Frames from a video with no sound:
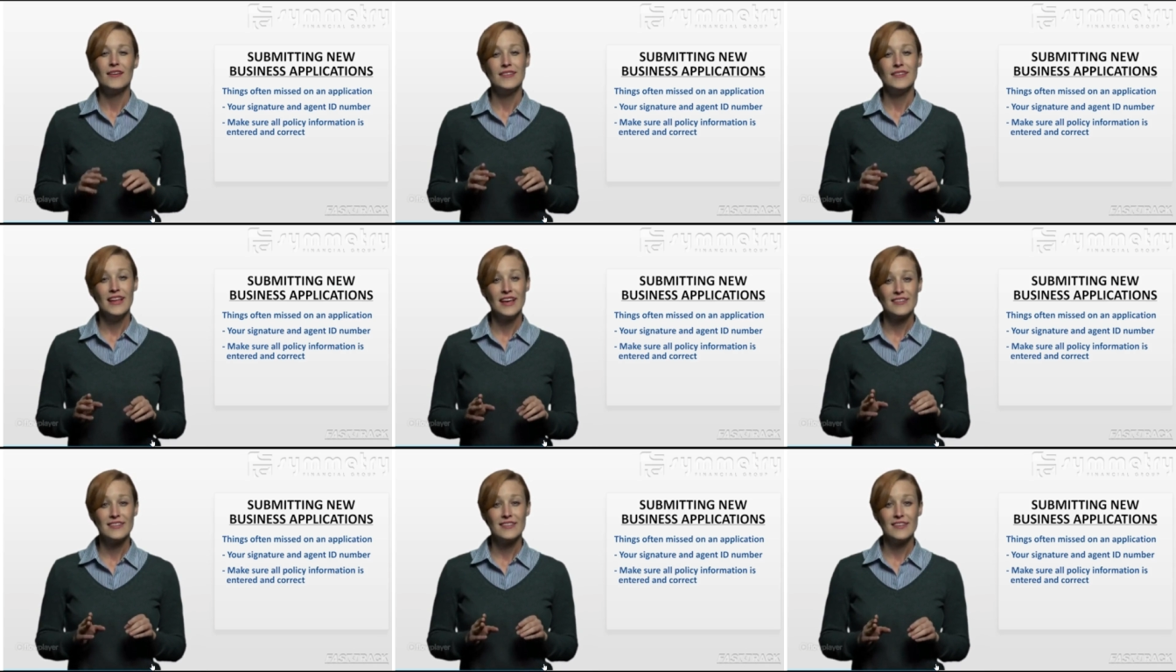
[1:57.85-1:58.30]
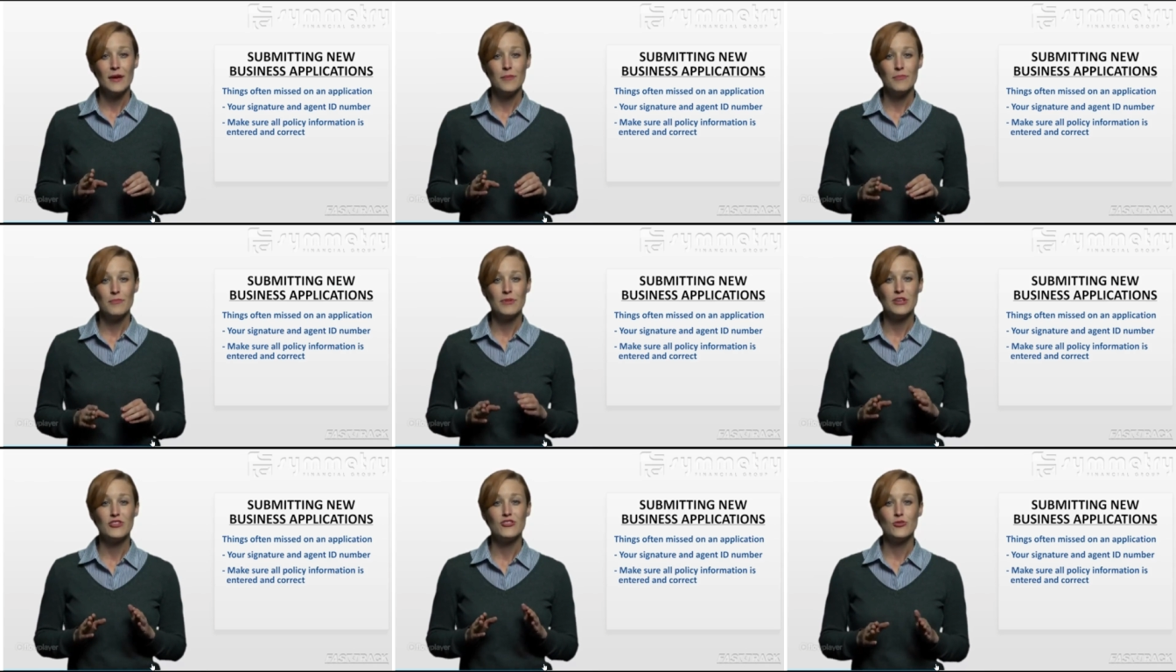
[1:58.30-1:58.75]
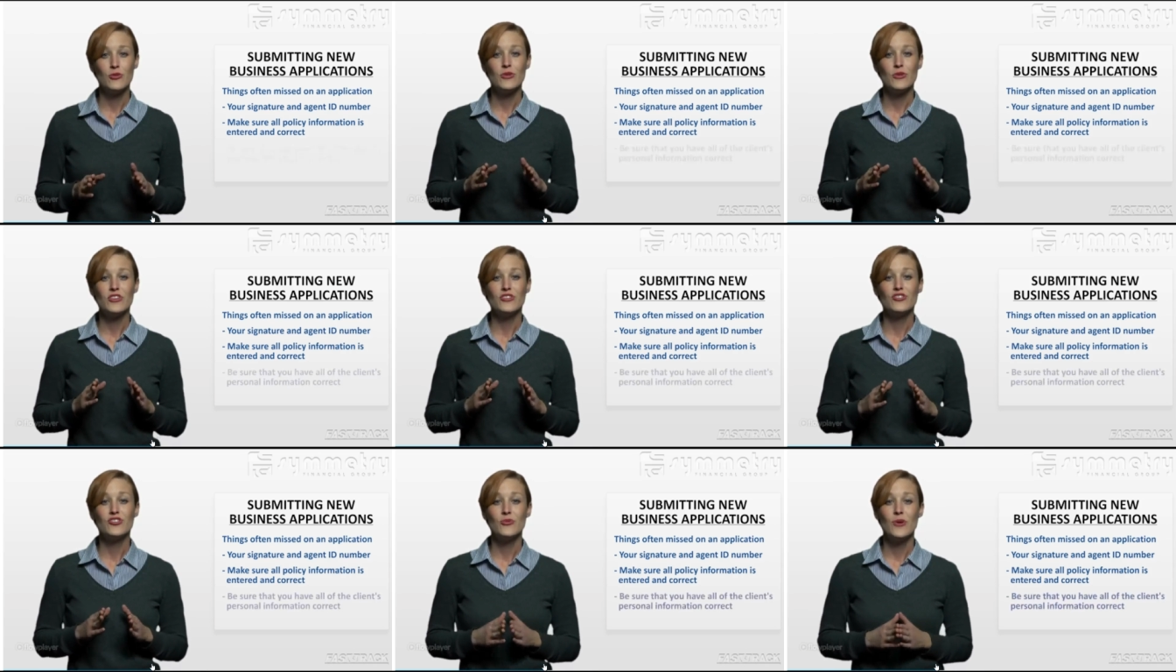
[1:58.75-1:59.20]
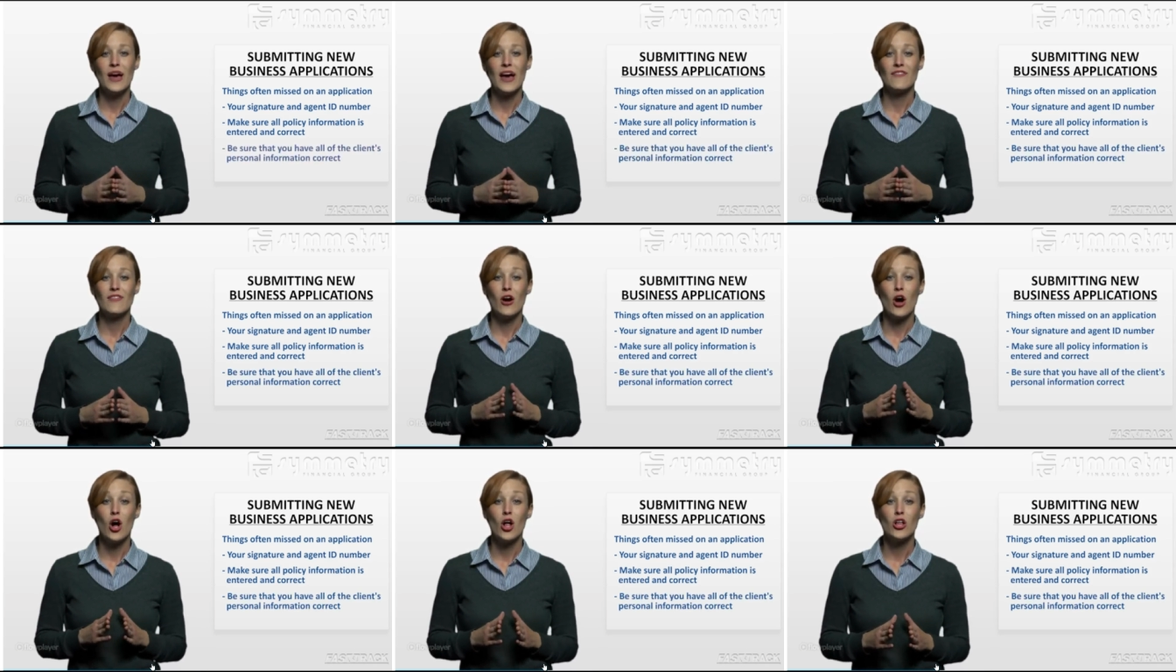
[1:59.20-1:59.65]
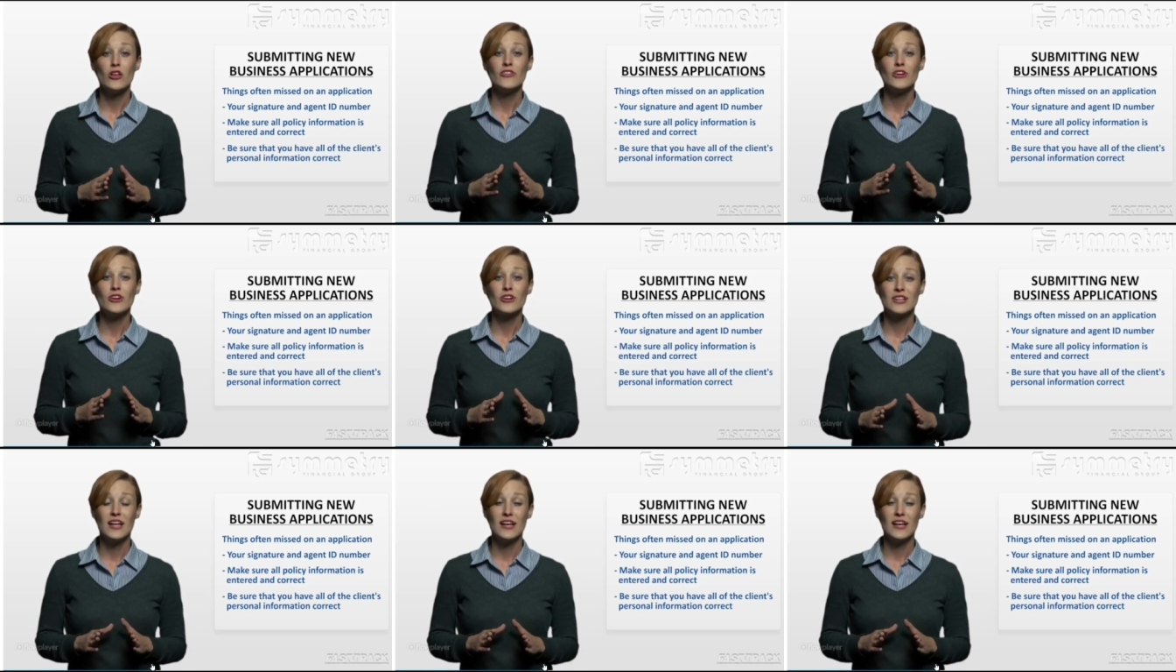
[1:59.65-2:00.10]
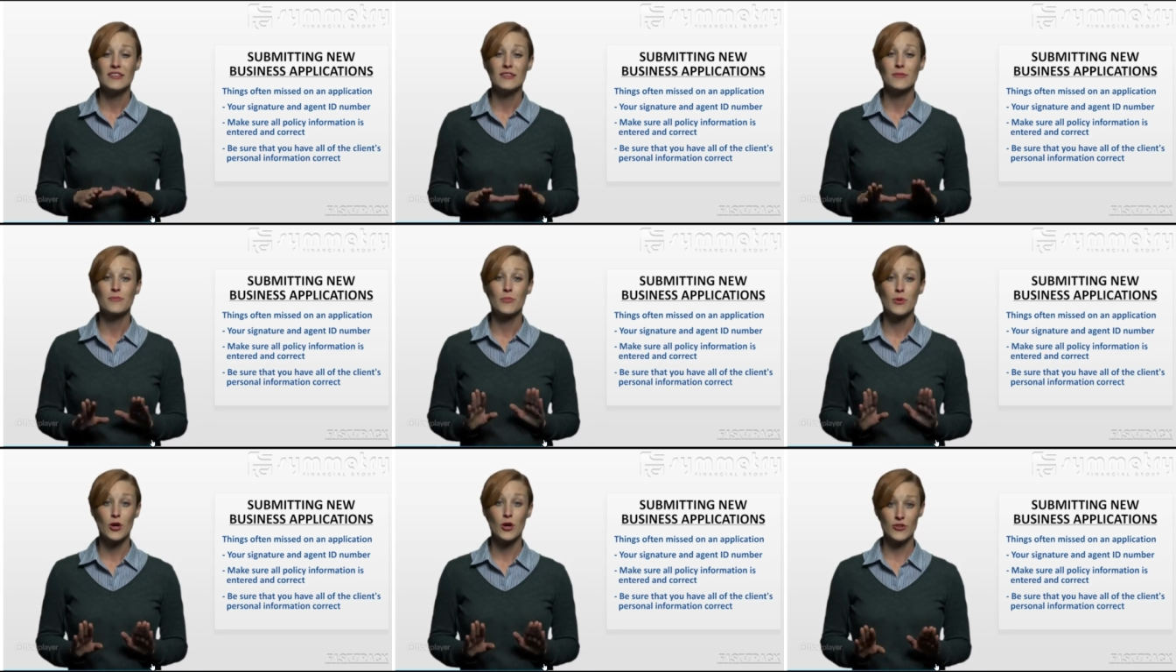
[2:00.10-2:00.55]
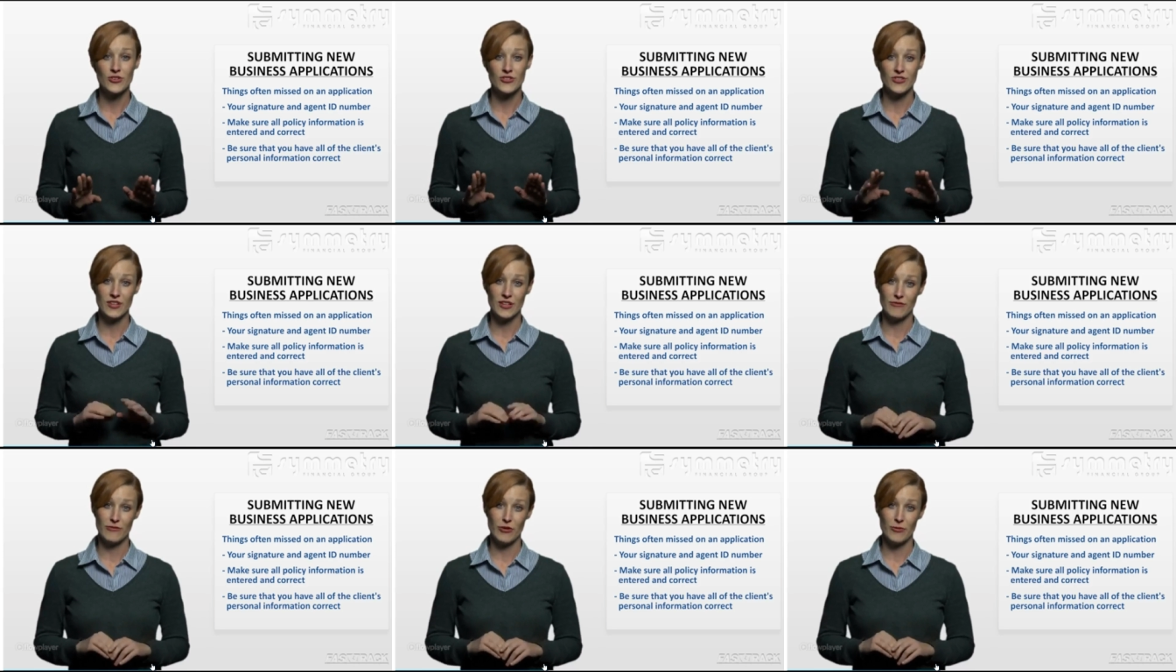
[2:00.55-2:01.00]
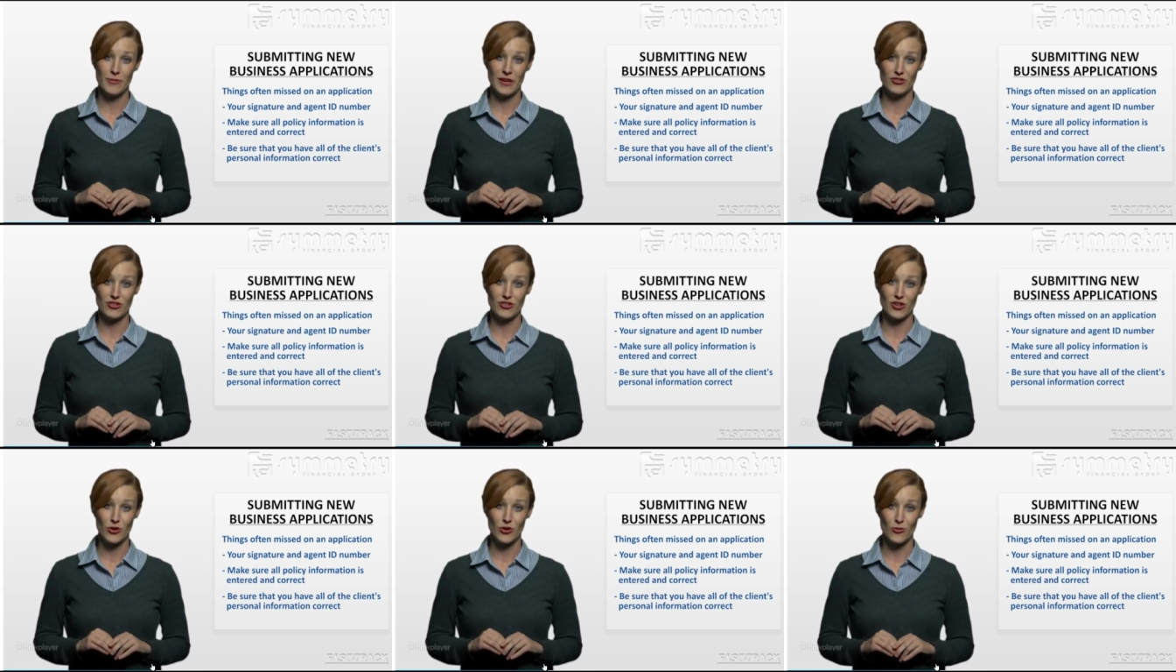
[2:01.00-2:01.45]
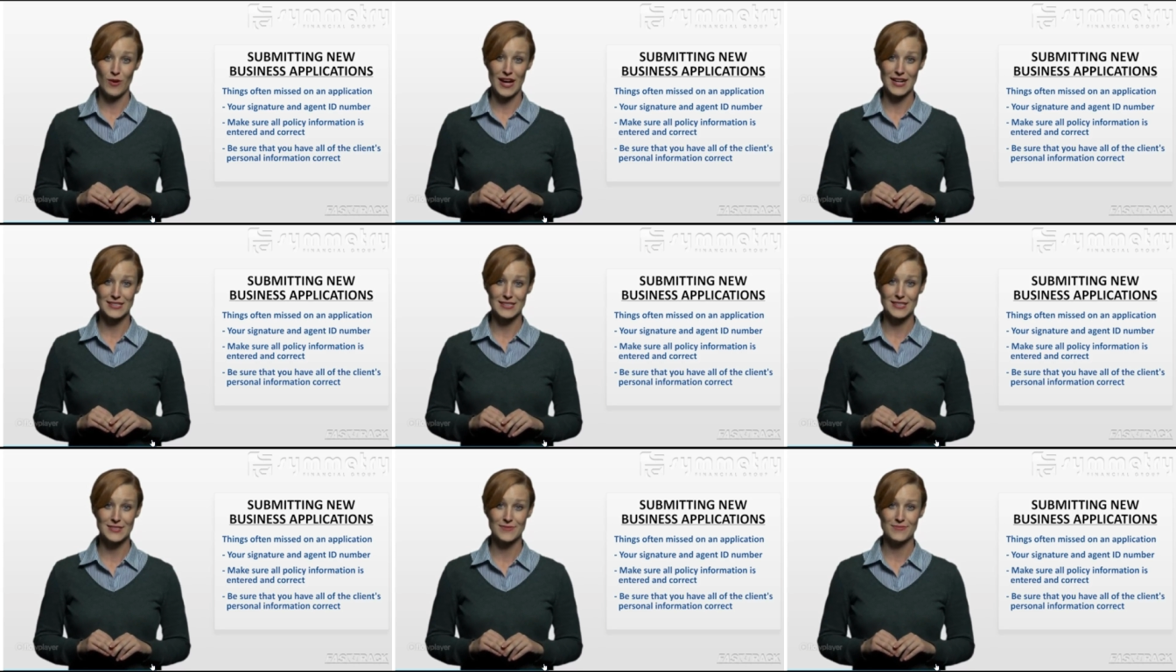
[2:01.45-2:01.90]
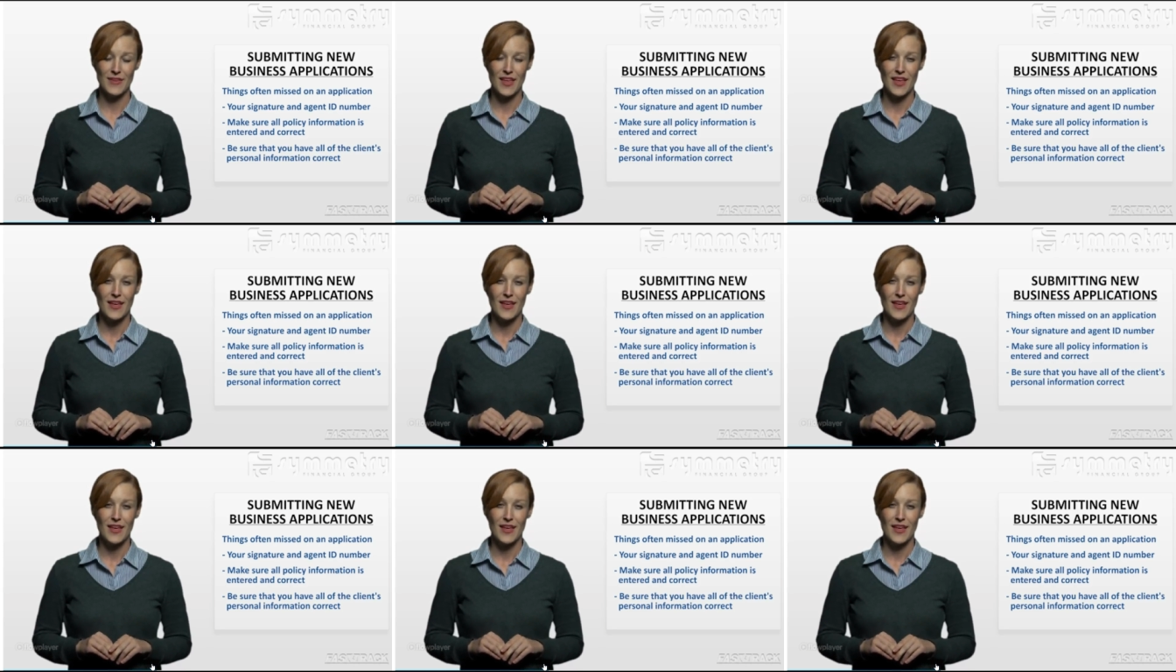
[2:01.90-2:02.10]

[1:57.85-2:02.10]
Next up, be sure that you have all of your client's personal information correct.